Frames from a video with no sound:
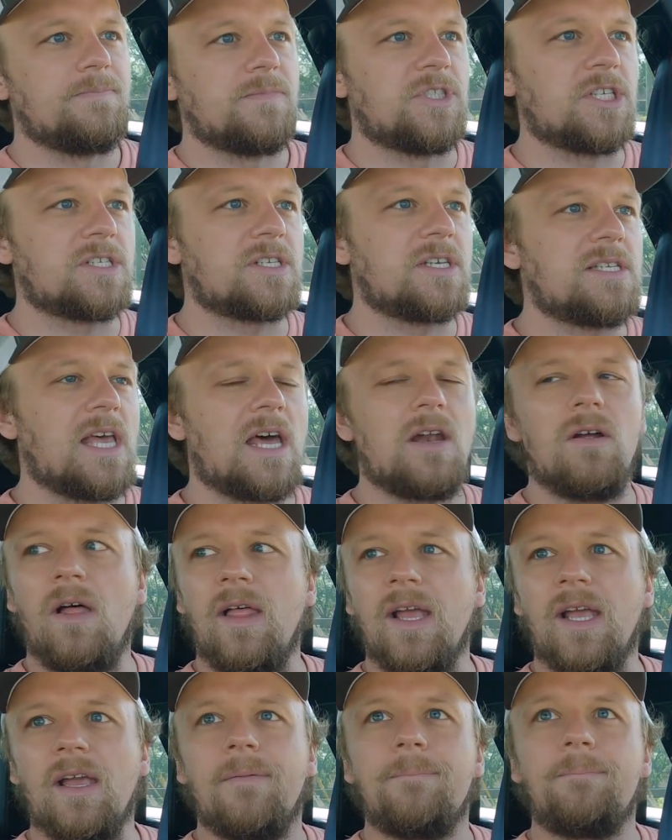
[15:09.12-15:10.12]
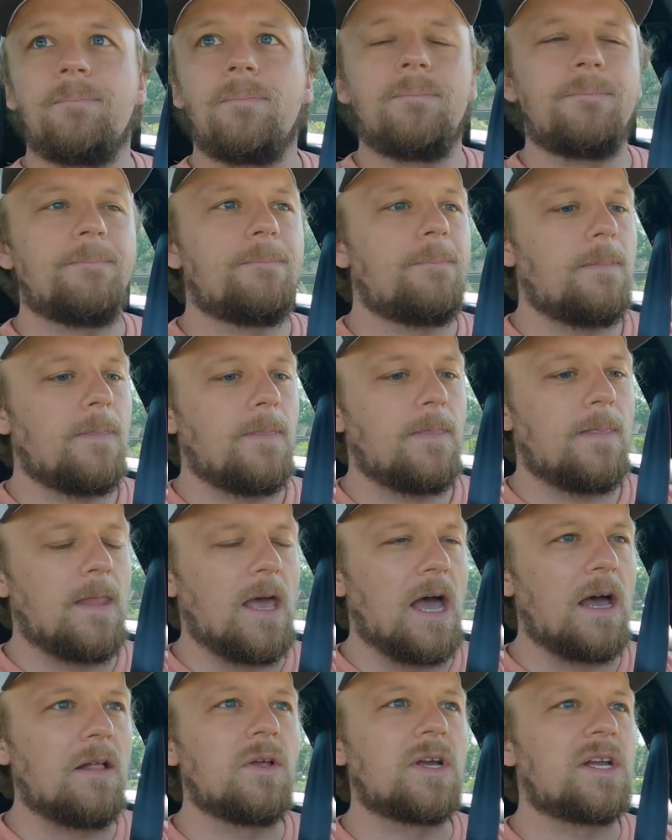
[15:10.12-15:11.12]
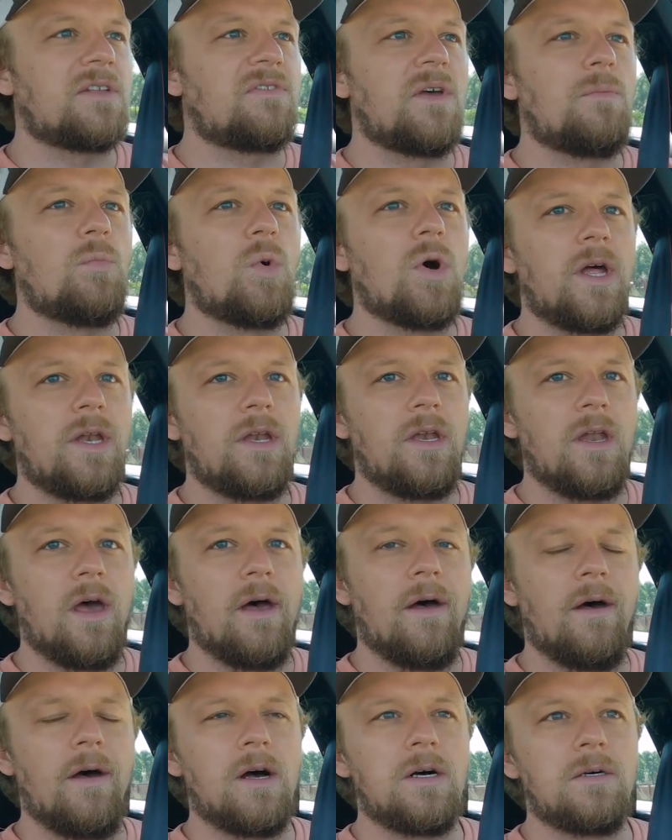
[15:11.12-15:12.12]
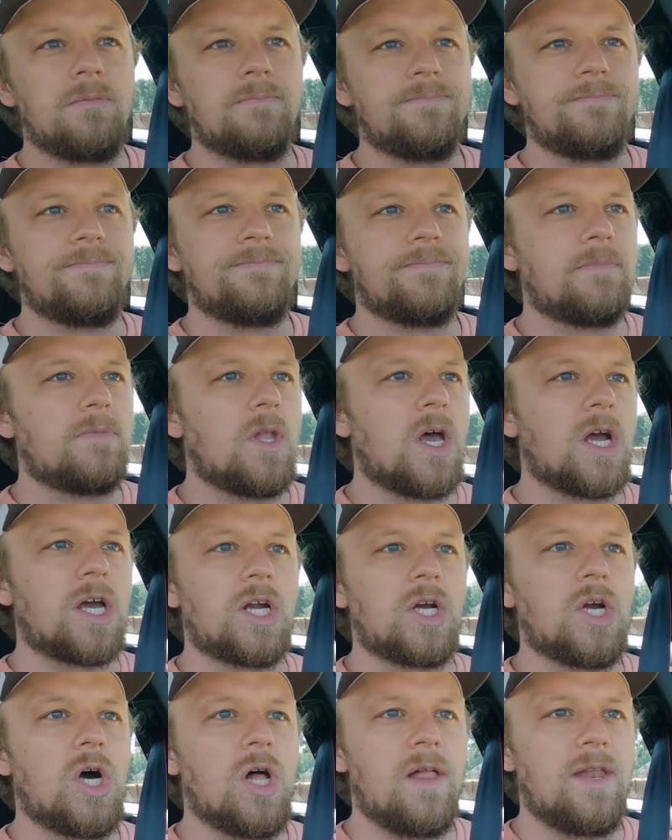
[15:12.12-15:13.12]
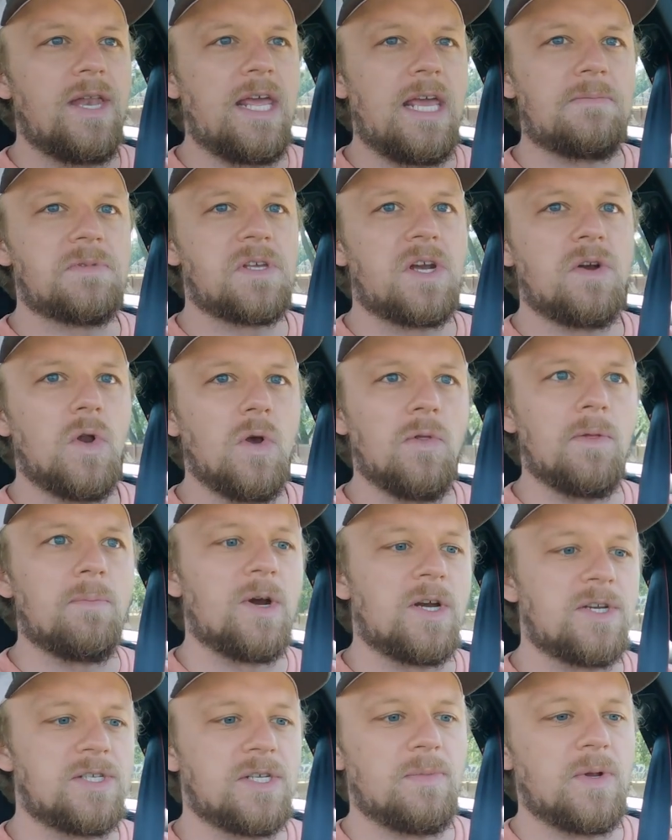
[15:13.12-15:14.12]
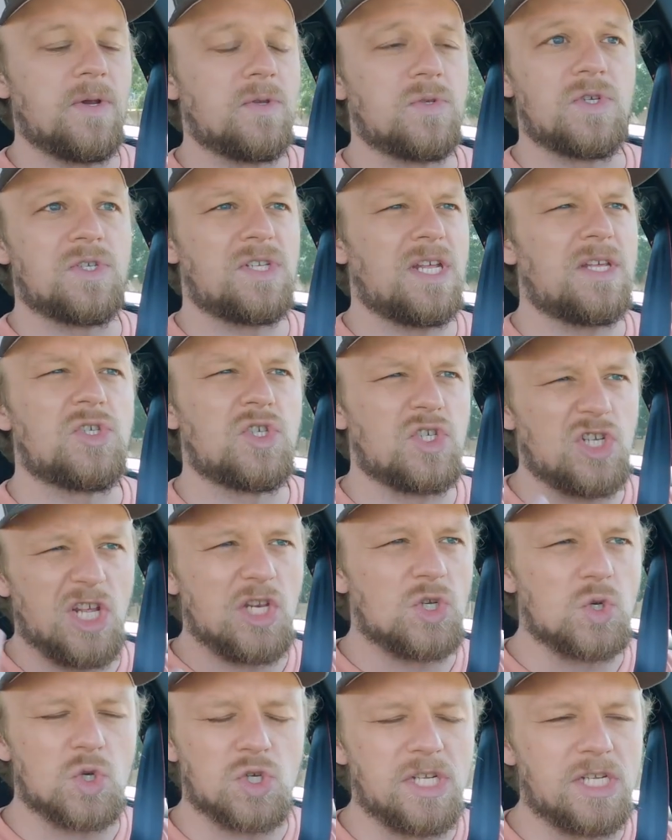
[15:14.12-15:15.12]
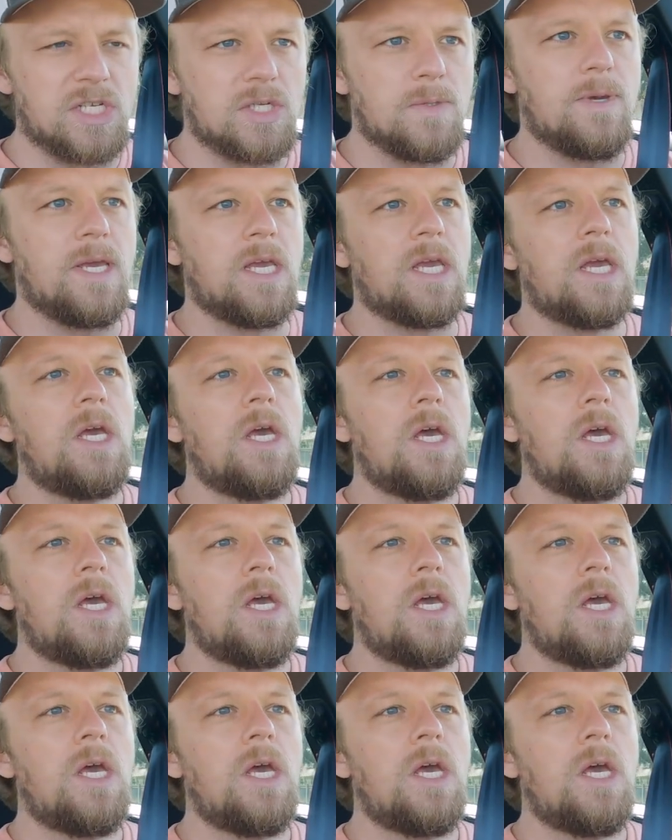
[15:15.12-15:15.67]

Just because I don't like, I look at someone, I'm not gonna call it names, I don't know the person, but it's just interesting to me.